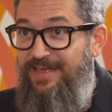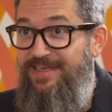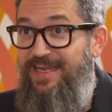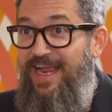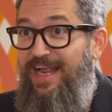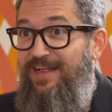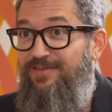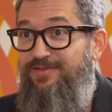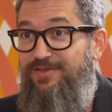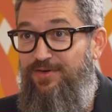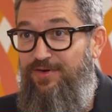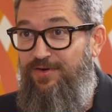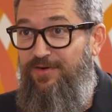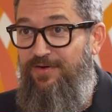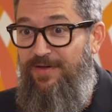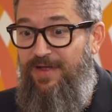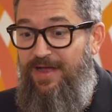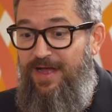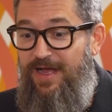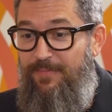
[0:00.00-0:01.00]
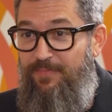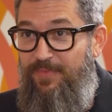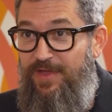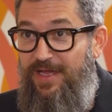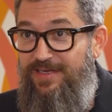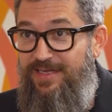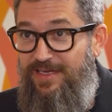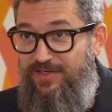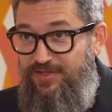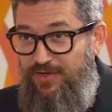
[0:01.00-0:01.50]
answer
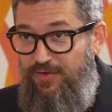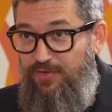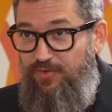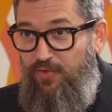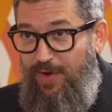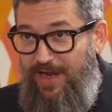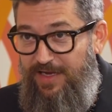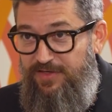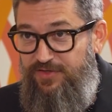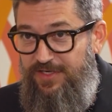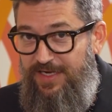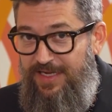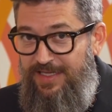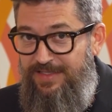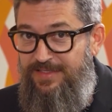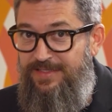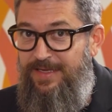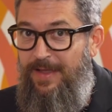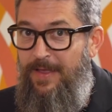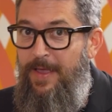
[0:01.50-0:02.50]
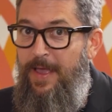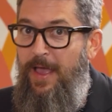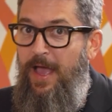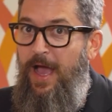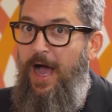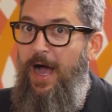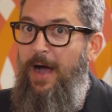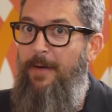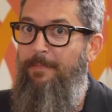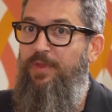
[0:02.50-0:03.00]
additional questions.
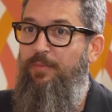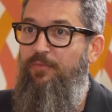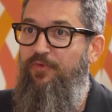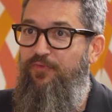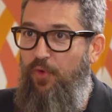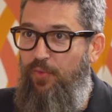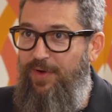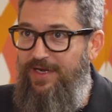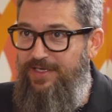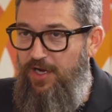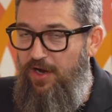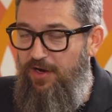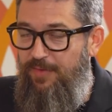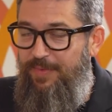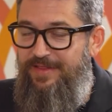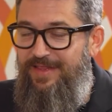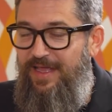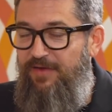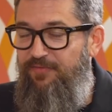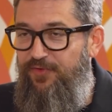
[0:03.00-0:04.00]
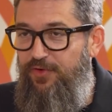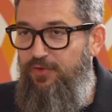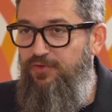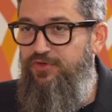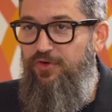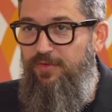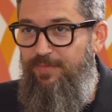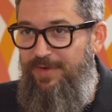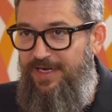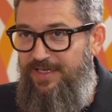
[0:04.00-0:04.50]
Before we talk about that
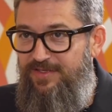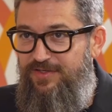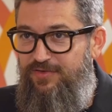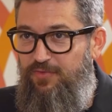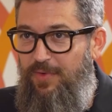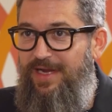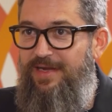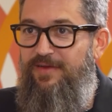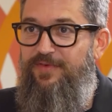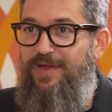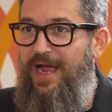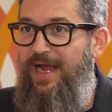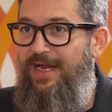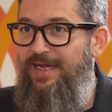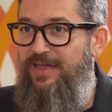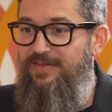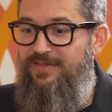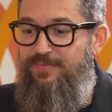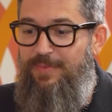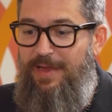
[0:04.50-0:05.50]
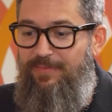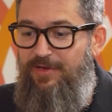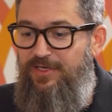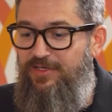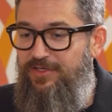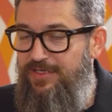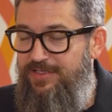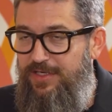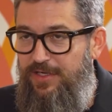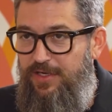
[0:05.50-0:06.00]
future administrative guidance, maybe
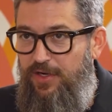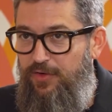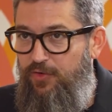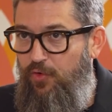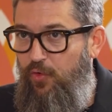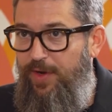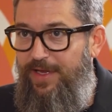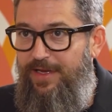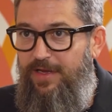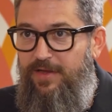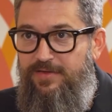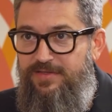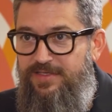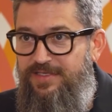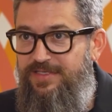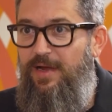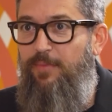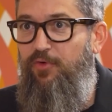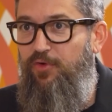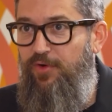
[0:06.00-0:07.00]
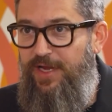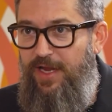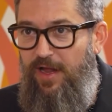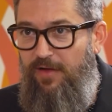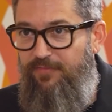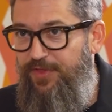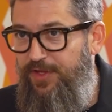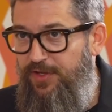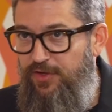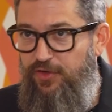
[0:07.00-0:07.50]
just a quick summary
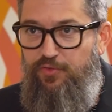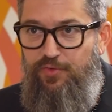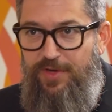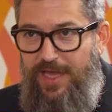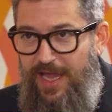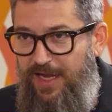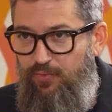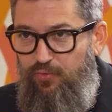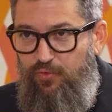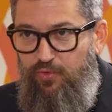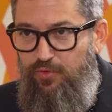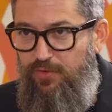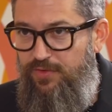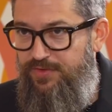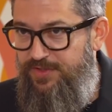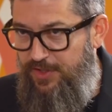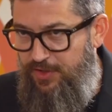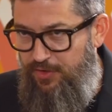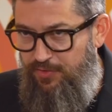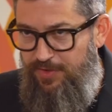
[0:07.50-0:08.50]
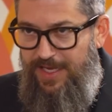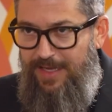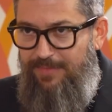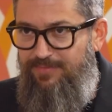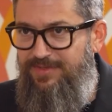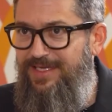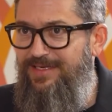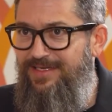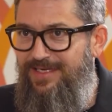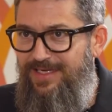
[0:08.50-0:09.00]
of the UK rules.
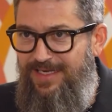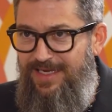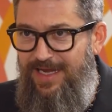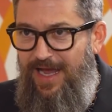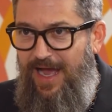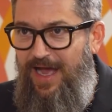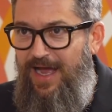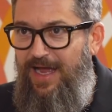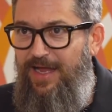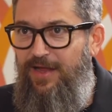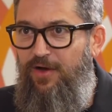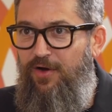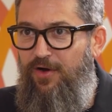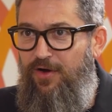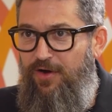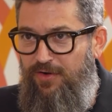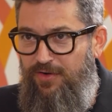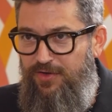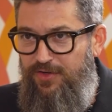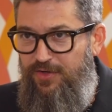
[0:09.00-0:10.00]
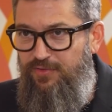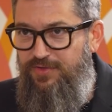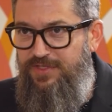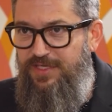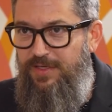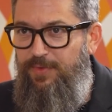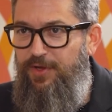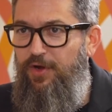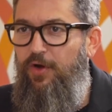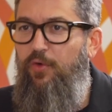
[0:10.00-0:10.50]
QDMTT, IIR,
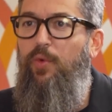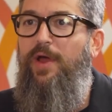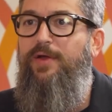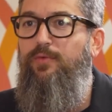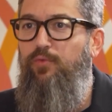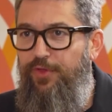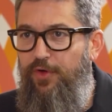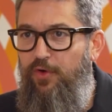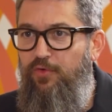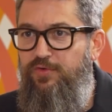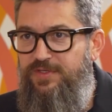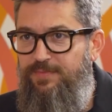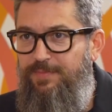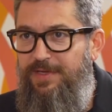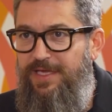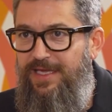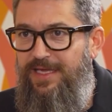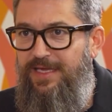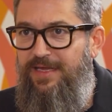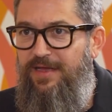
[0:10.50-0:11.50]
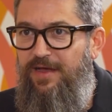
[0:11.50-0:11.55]
UTPR, when will those be